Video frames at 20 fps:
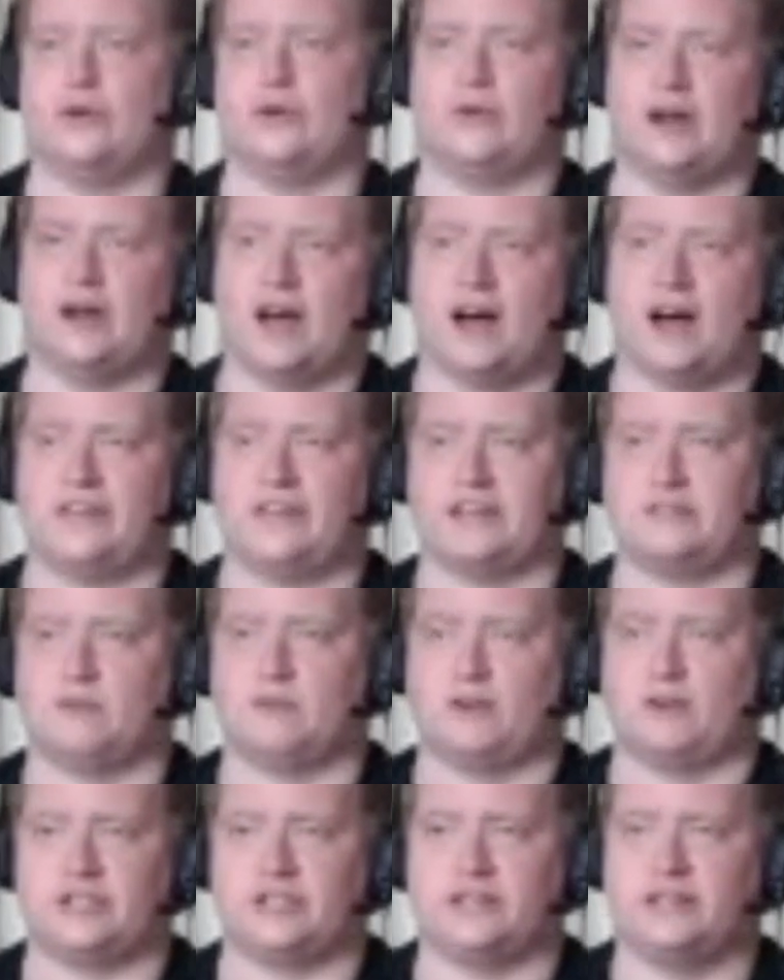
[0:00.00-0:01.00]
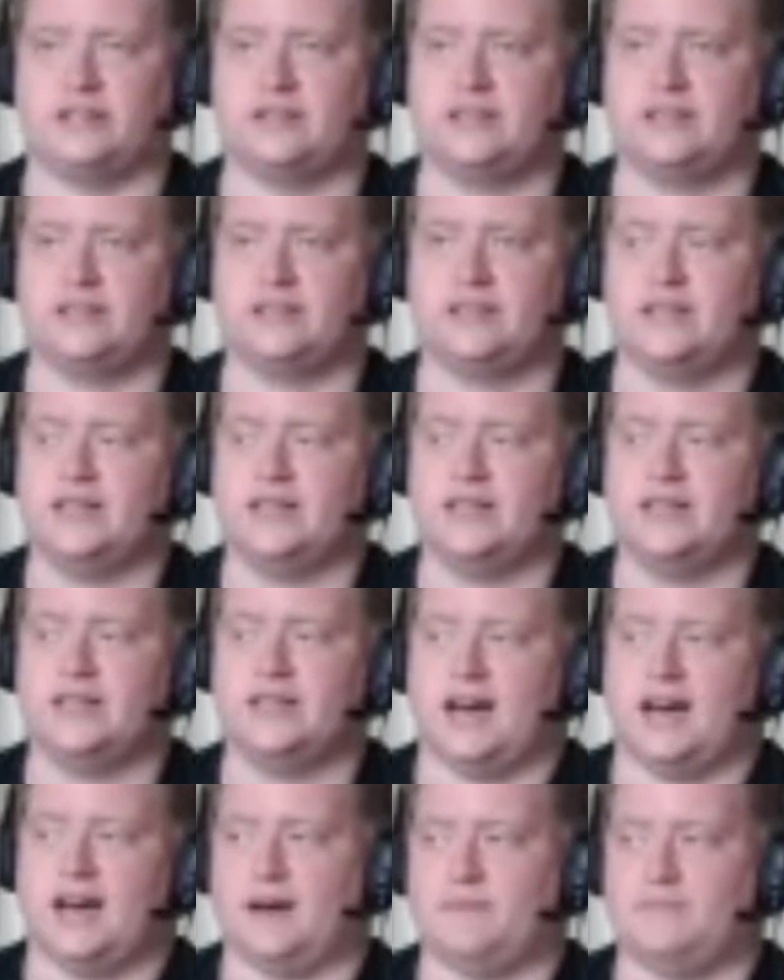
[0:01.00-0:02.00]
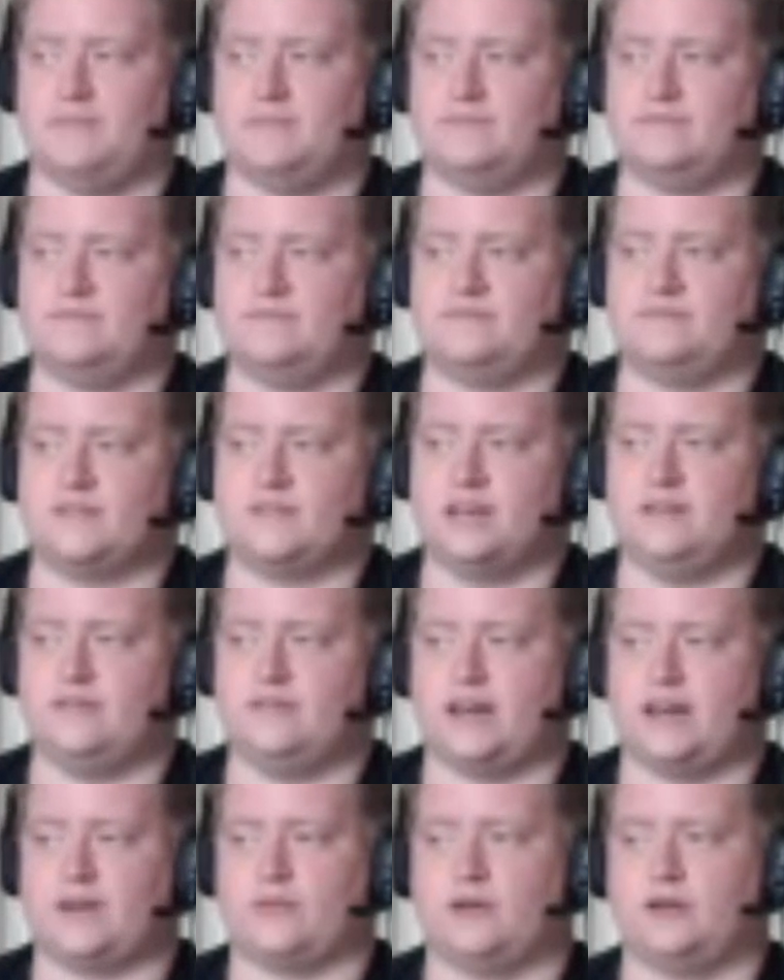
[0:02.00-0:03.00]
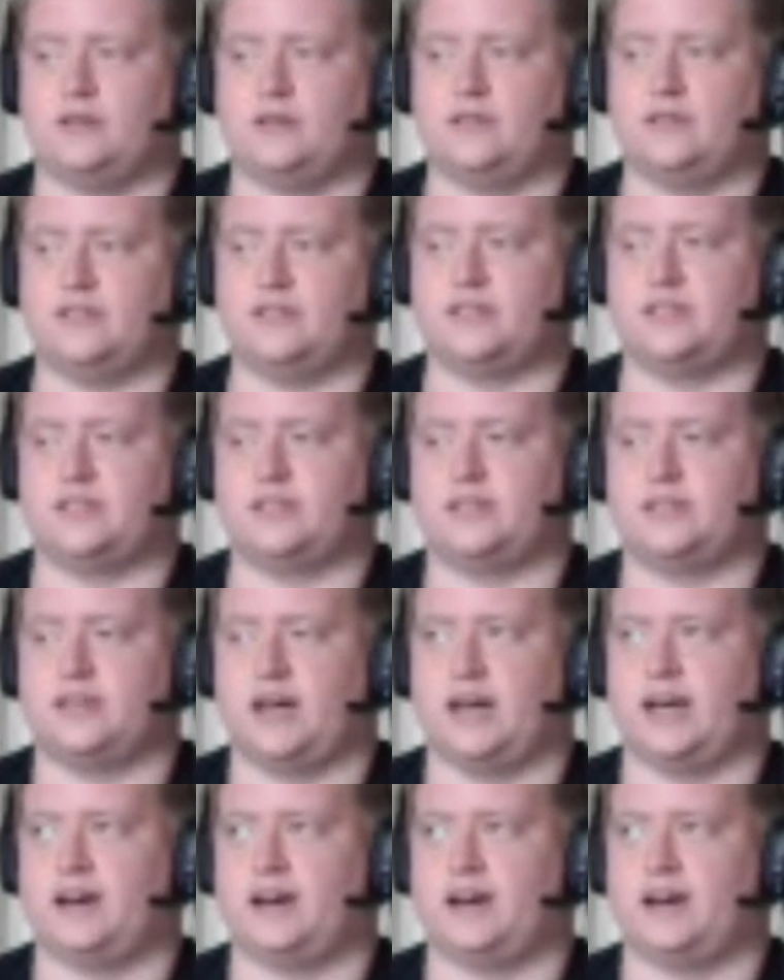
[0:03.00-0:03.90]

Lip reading: cool. Thanks for watching. That was,